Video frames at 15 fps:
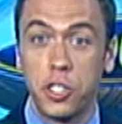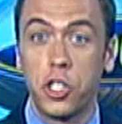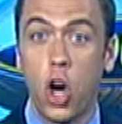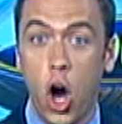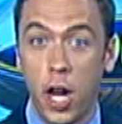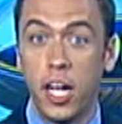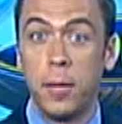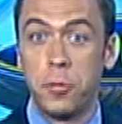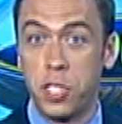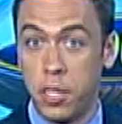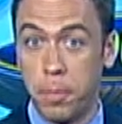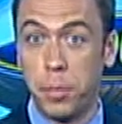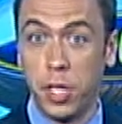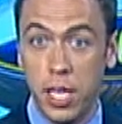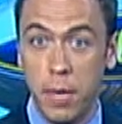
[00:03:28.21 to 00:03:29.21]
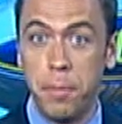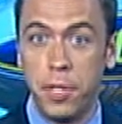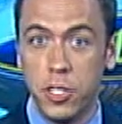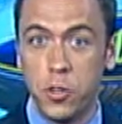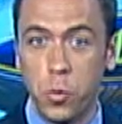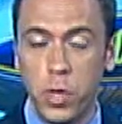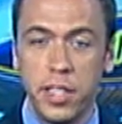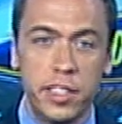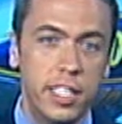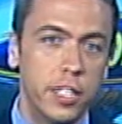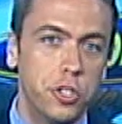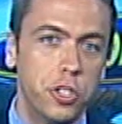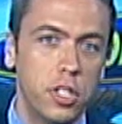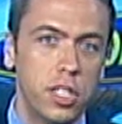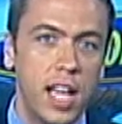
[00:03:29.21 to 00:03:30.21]
has caught up to the blimp is with
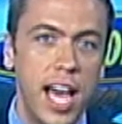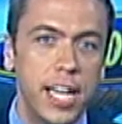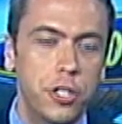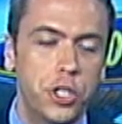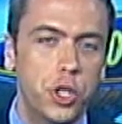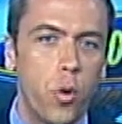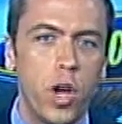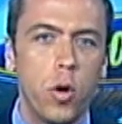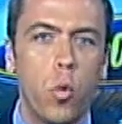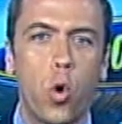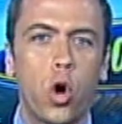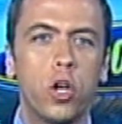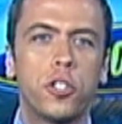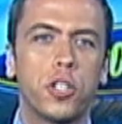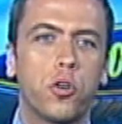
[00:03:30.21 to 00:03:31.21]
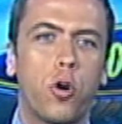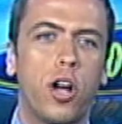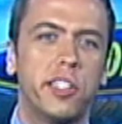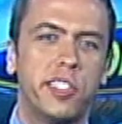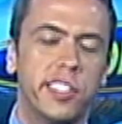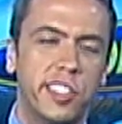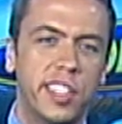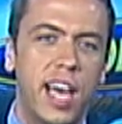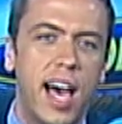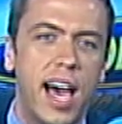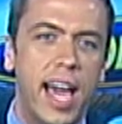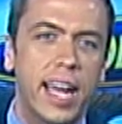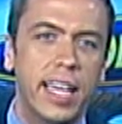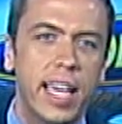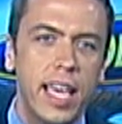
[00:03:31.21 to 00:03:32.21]
digital lights showing words across the
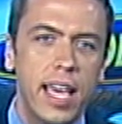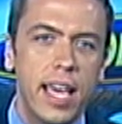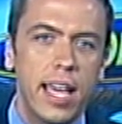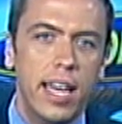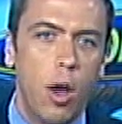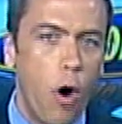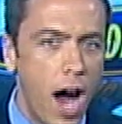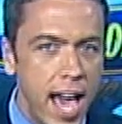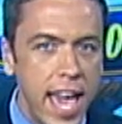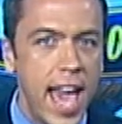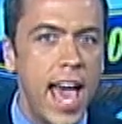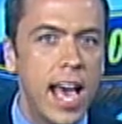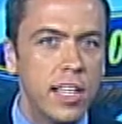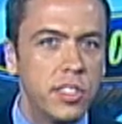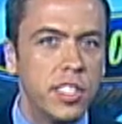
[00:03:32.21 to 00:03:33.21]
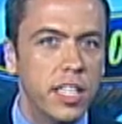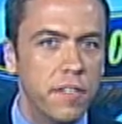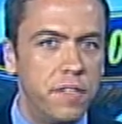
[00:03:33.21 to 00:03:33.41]
side. Now, I asked